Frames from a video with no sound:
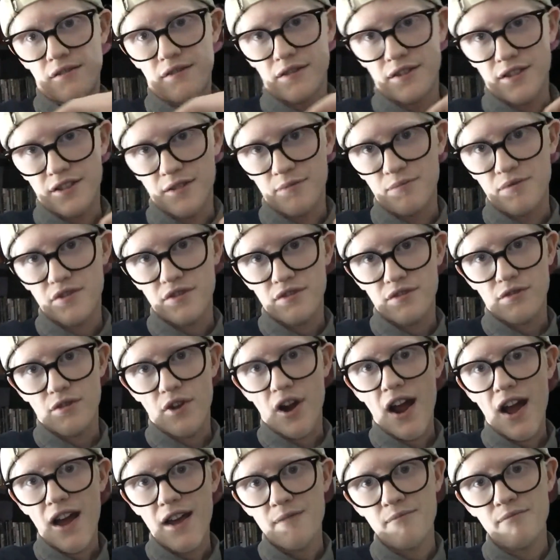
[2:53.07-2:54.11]

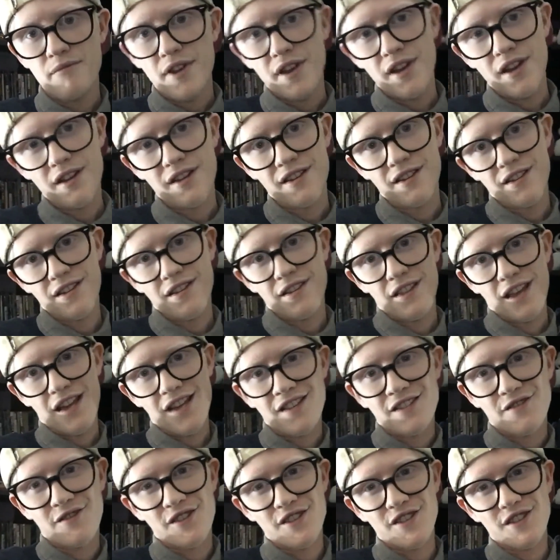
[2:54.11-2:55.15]
subscribe.
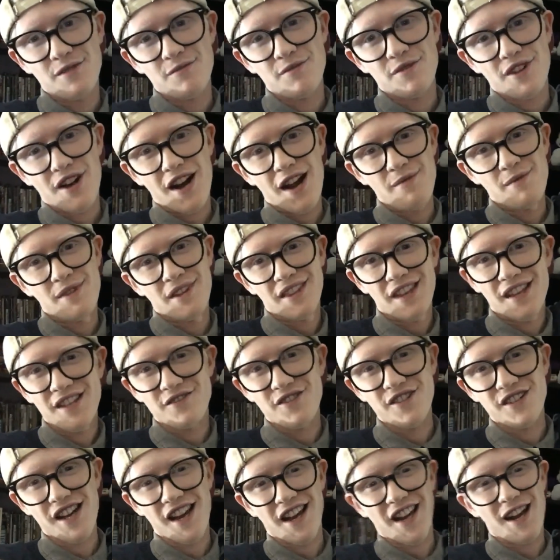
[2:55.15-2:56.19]
Thanks for subscribing. Thanks
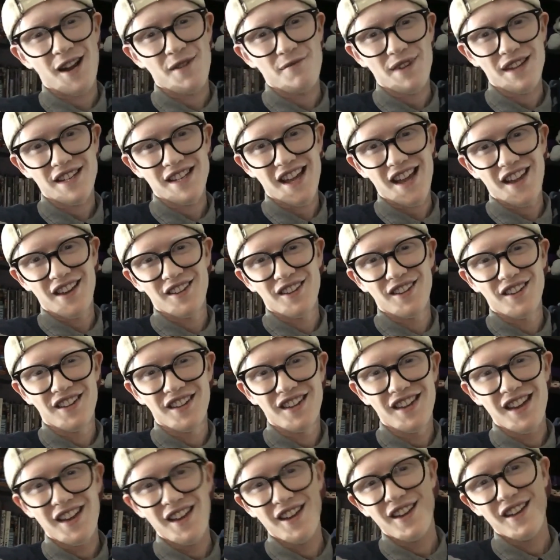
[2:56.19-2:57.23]
for checking out my channel.
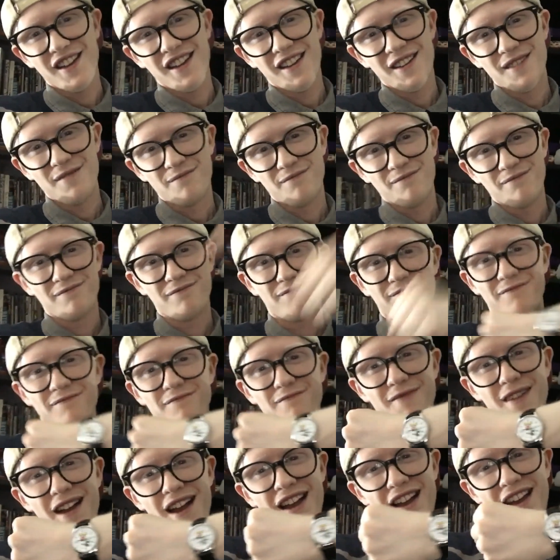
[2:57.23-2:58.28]

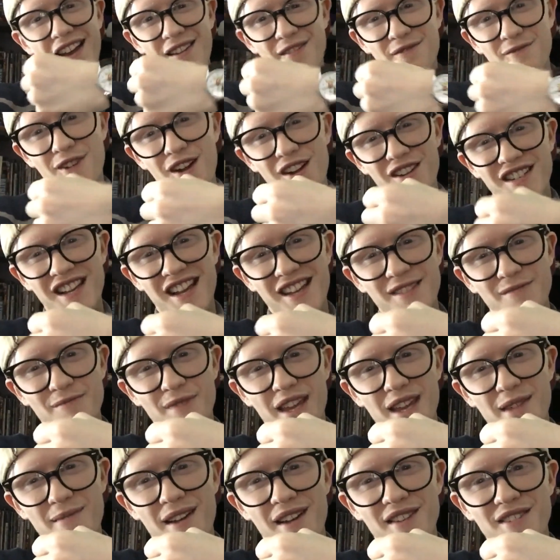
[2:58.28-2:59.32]
My watch has
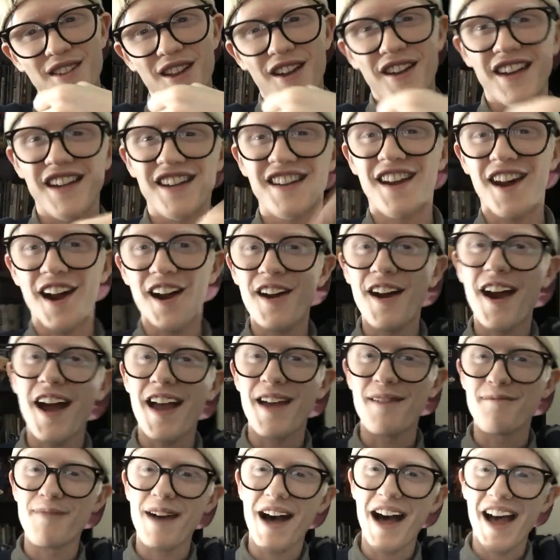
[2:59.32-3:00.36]
Mickey Mouse on it. All
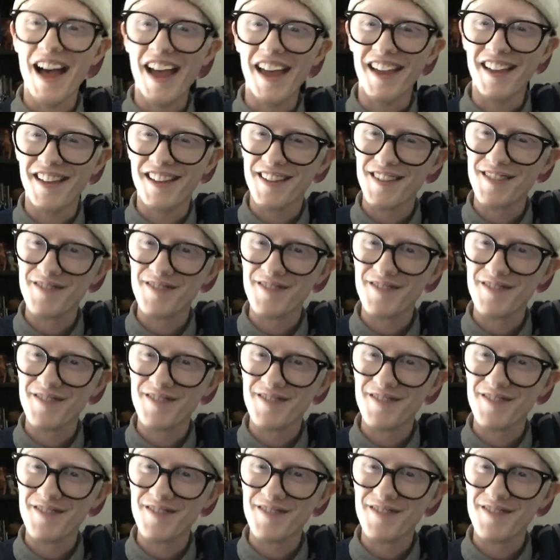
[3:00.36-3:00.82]
right, bye.